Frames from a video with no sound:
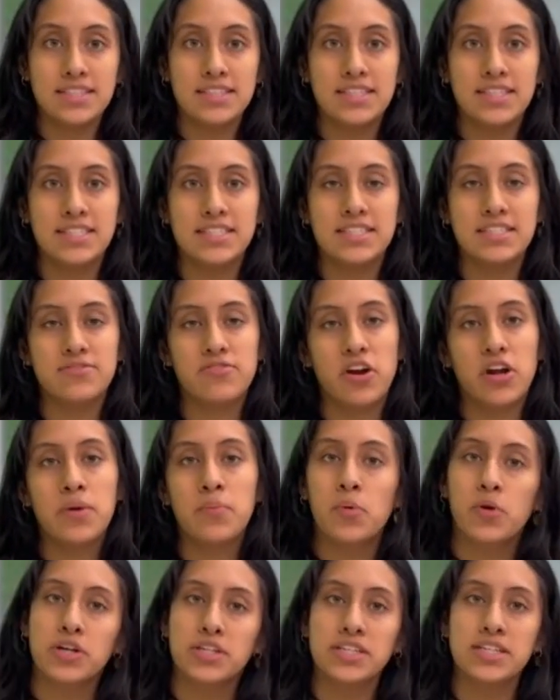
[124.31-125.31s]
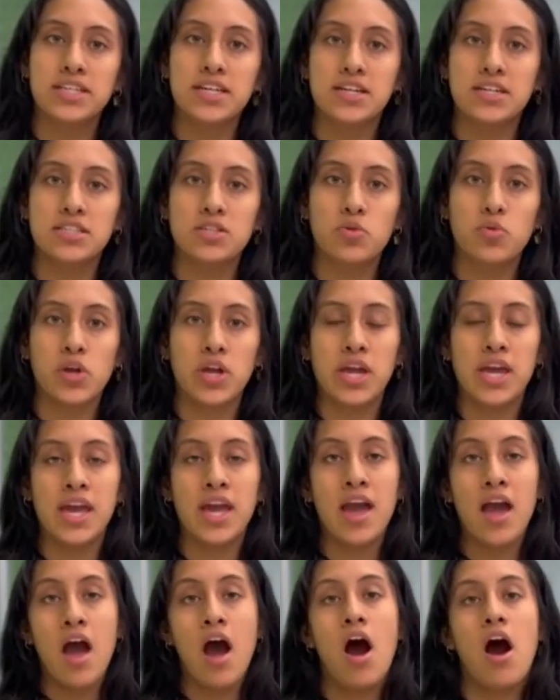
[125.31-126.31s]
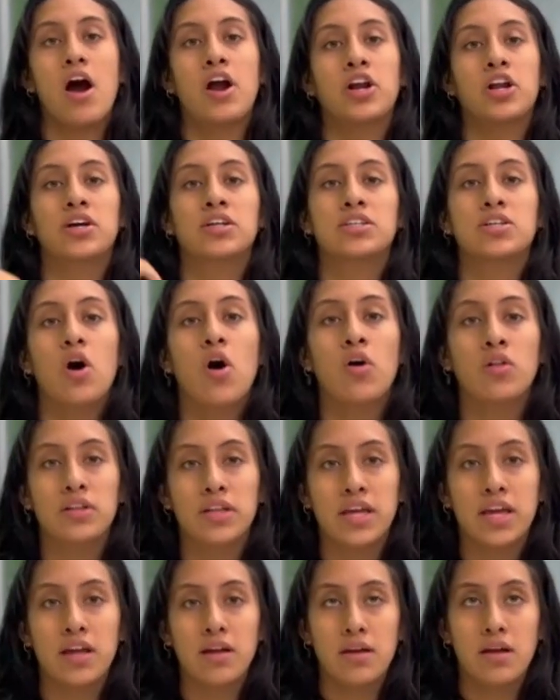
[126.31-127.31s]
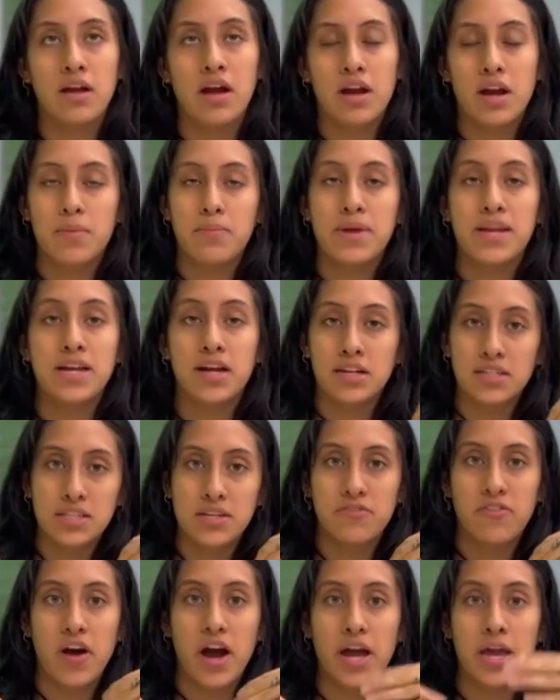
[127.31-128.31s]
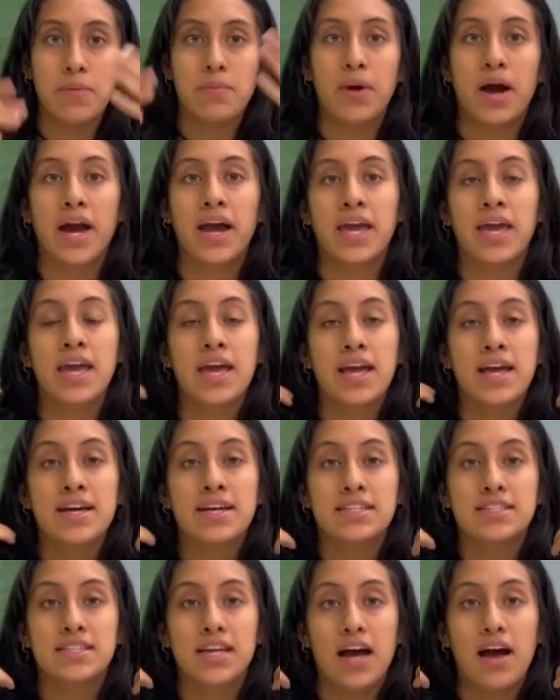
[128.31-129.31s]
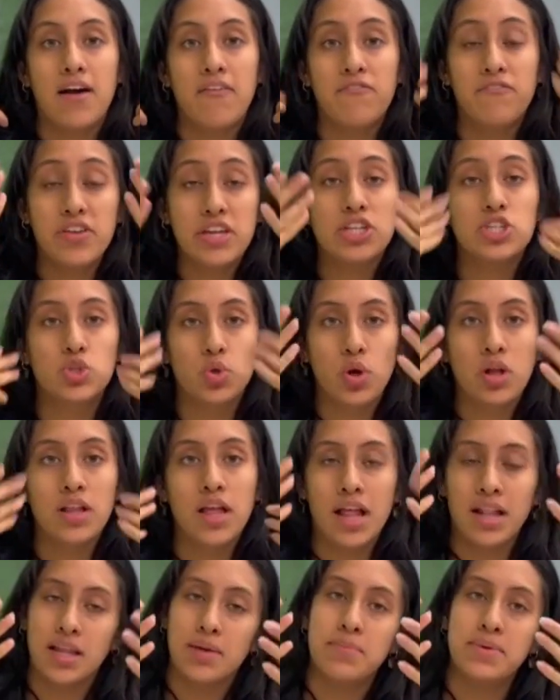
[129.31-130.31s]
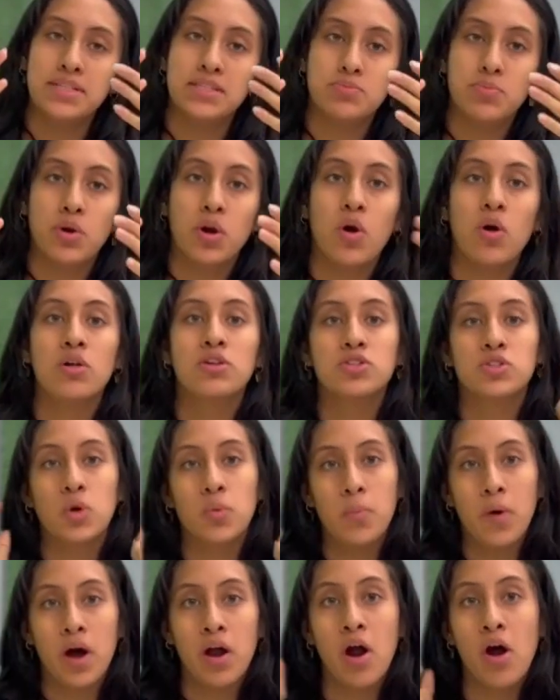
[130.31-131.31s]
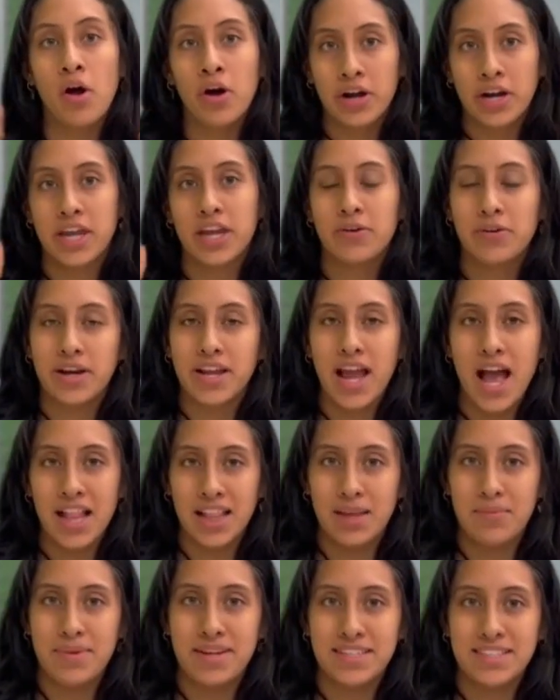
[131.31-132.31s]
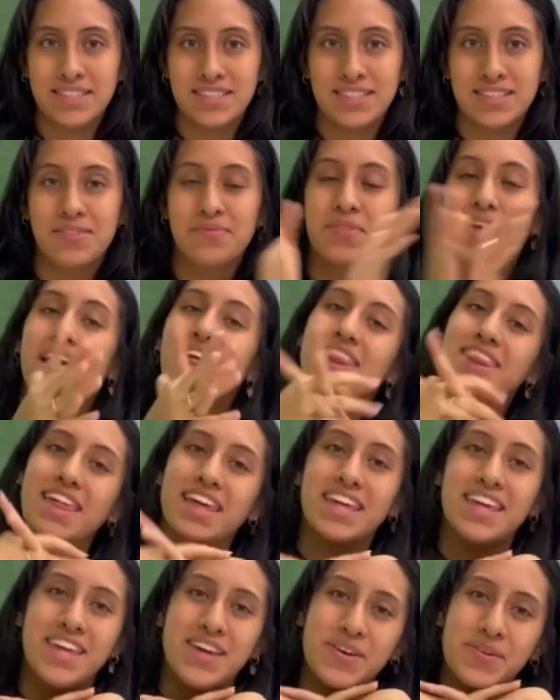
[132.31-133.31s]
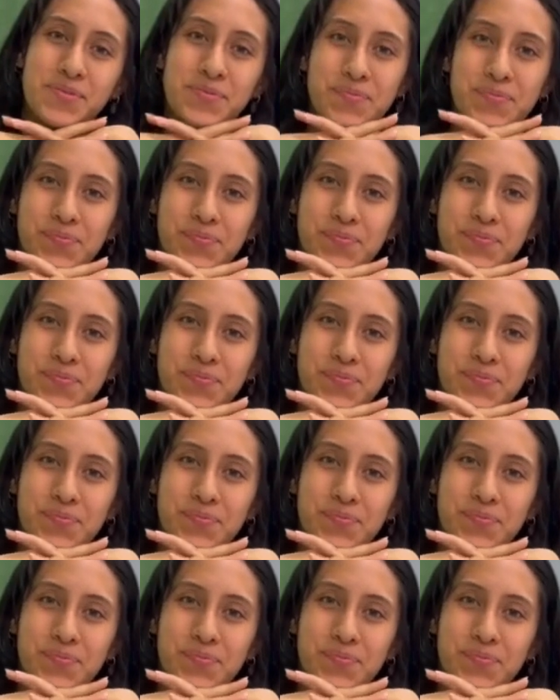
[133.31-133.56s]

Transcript: This is very important because we are not only going to be notified by the visual elements but also by our hearing elements. Thank you.